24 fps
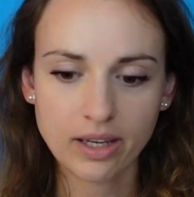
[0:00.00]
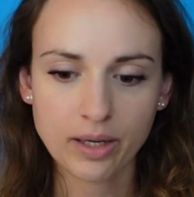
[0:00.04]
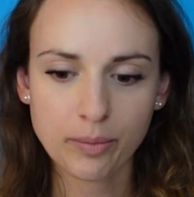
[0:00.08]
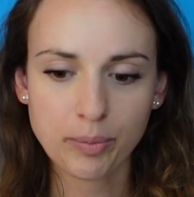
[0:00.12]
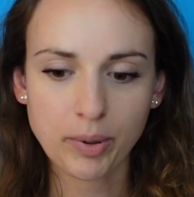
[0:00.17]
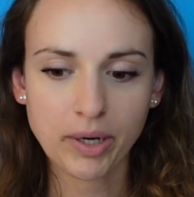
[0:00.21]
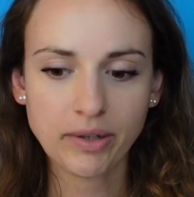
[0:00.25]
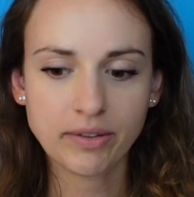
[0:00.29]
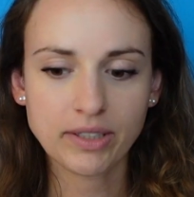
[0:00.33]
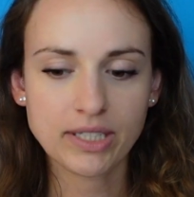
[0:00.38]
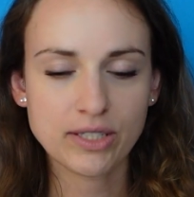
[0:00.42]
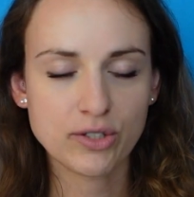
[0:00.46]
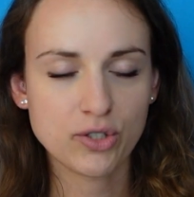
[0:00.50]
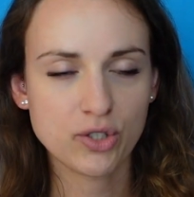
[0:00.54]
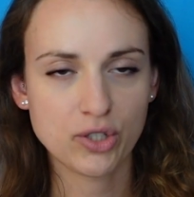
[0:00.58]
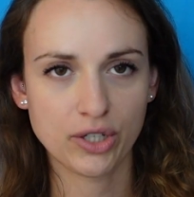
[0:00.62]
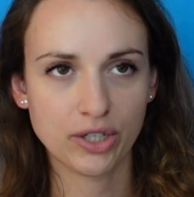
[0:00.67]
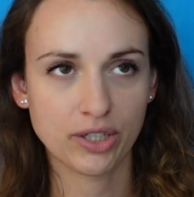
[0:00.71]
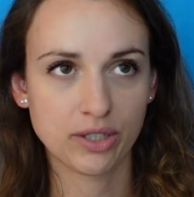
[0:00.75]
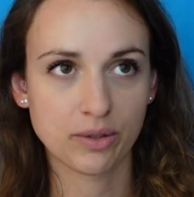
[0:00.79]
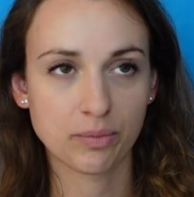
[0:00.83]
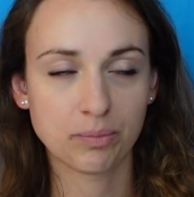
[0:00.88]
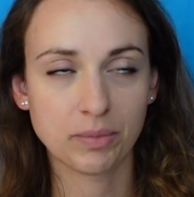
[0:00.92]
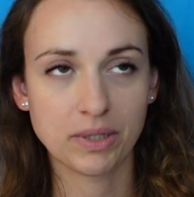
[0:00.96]
It probably
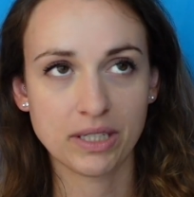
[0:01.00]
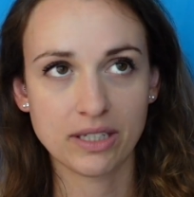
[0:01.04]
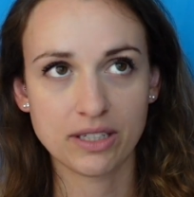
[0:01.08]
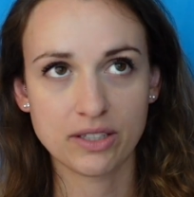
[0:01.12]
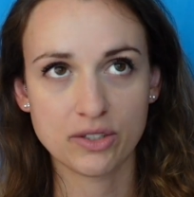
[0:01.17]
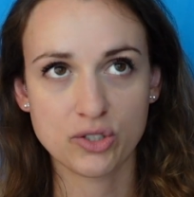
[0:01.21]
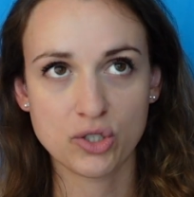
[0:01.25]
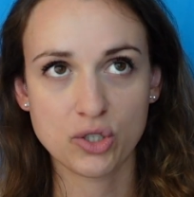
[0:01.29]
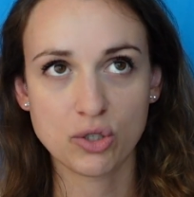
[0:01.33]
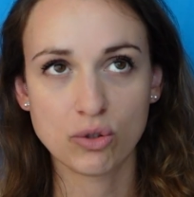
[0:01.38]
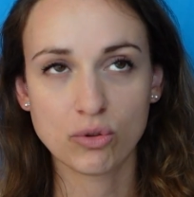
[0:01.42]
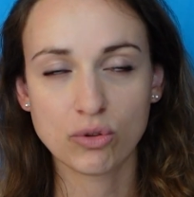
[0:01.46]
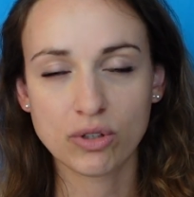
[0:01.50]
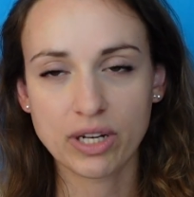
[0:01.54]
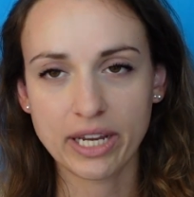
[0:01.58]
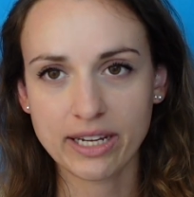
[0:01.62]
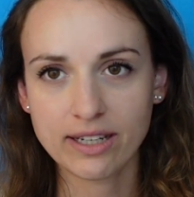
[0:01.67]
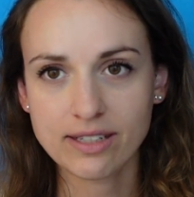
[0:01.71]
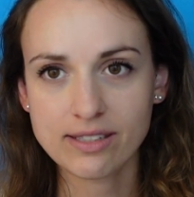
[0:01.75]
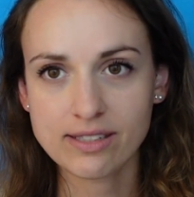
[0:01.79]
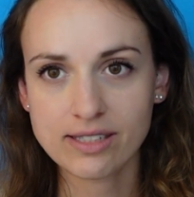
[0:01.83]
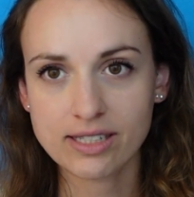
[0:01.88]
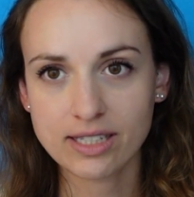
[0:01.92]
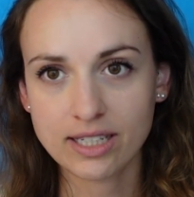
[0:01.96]
took me 2
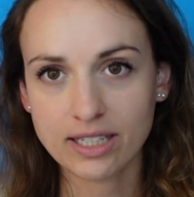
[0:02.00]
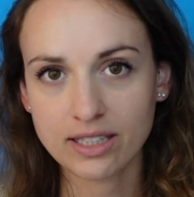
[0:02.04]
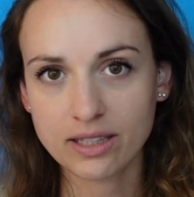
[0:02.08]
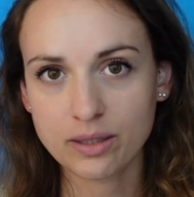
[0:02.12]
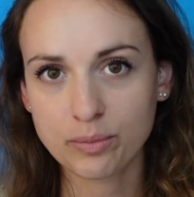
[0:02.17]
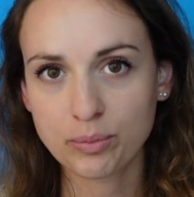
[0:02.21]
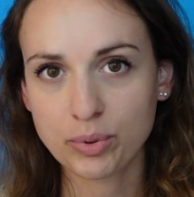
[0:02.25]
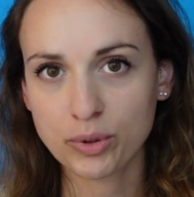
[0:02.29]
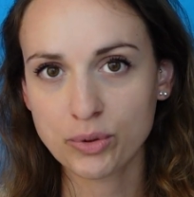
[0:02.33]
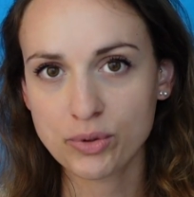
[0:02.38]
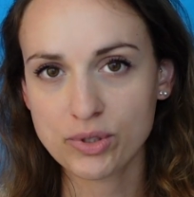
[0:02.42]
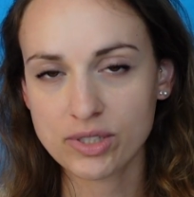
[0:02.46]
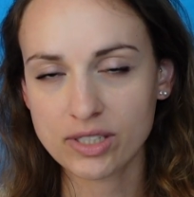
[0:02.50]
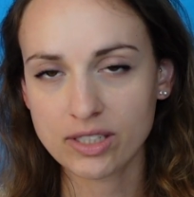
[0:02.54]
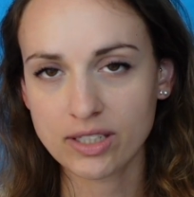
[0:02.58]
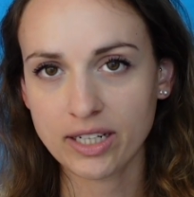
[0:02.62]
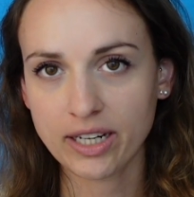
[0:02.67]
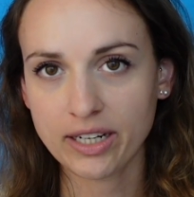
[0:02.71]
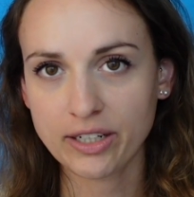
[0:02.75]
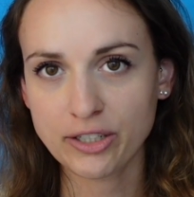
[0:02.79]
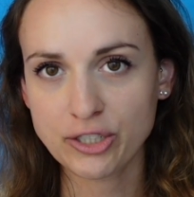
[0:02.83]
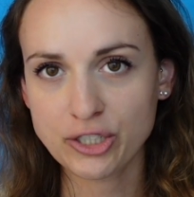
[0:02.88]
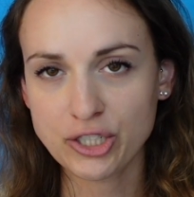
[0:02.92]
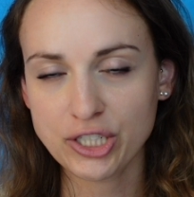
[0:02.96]
days to get the boost in
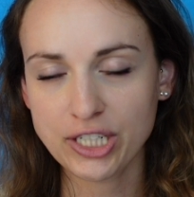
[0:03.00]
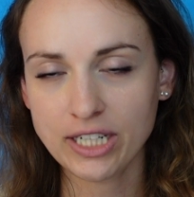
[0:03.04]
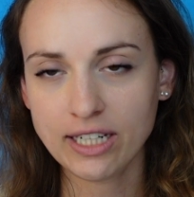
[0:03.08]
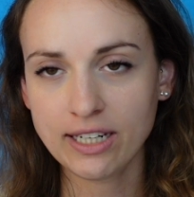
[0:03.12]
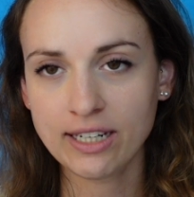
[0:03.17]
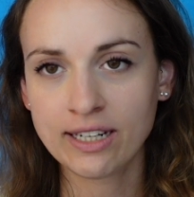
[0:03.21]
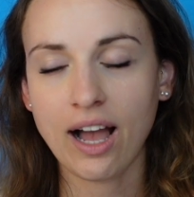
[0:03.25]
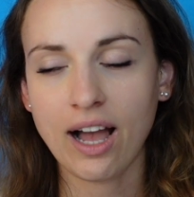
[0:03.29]
energy.